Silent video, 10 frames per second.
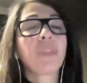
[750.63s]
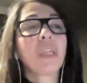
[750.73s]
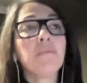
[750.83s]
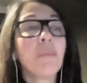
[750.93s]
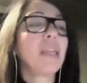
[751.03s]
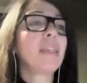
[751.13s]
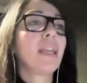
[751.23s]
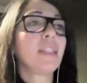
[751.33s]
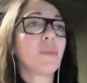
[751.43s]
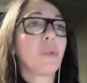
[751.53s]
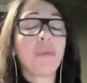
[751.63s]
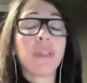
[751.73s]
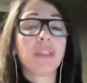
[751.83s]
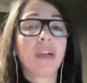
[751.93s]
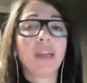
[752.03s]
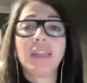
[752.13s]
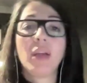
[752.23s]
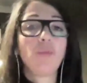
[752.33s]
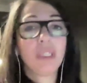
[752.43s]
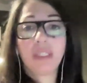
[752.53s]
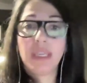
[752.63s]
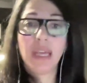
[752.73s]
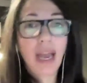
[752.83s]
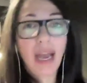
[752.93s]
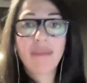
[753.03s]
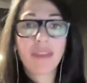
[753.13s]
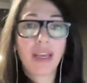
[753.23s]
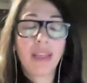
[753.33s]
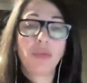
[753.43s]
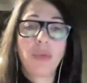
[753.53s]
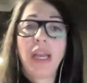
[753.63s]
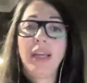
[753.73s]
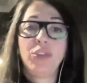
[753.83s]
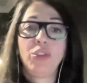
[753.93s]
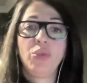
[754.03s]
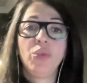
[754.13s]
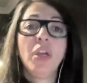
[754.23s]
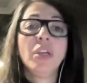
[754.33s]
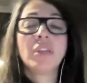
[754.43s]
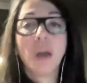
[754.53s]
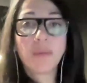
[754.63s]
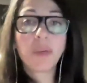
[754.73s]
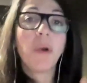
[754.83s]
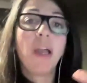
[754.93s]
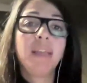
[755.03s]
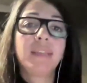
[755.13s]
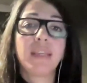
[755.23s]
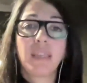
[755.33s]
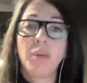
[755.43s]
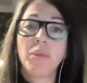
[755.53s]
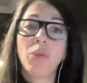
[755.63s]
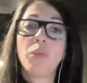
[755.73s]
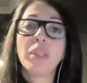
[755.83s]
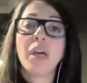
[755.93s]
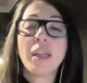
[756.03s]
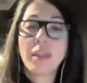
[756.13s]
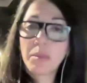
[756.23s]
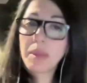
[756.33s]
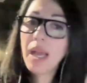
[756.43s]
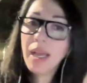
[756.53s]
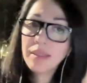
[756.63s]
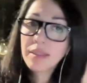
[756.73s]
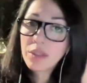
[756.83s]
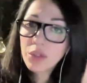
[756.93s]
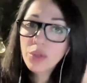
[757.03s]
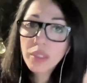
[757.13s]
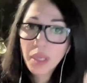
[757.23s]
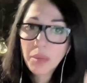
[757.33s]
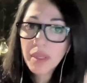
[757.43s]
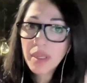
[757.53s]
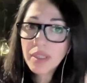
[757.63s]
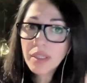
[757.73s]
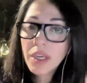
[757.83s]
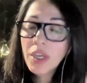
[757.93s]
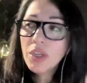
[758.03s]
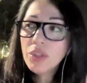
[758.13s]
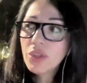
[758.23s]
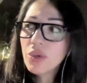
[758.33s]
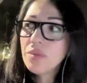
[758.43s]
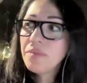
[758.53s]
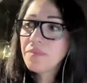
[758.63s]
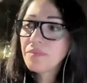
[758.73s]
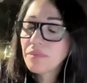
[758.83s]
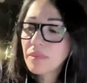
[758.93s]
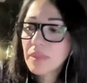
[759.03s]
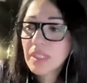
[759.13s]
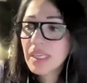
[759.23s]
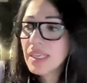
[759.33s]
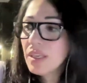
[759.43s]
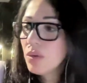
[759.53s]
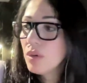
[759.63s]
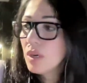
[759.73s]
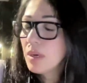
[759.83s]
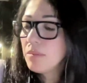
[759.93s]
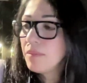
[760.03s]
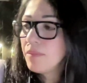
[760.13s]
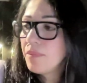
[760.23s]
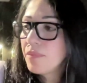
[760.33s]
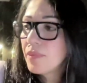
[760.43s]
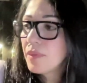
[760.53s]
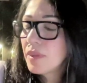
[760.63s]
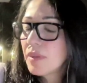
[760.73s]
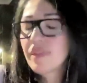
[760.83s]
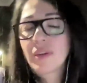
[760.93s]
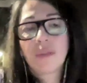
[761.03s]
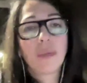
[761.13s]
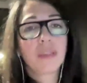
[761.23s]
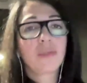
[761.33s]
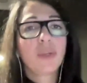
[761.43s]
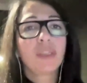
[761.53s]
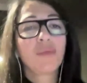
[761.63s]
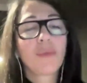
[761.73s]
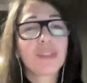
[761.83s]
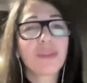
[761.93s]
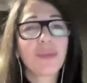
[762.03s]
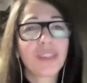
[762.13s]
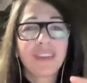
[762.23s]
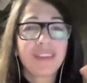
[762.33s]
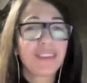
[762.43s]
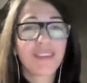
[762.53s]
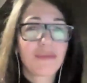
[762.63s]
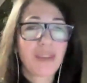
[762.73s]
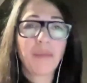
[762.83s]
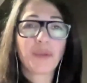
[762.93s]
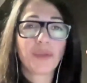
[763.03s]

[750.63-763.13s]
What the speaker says: In my case, when we were starting out, we didn't have that. So we had to compromise and come up with other plans to do something. So it I forgot about the question. What was the question? I just rambled.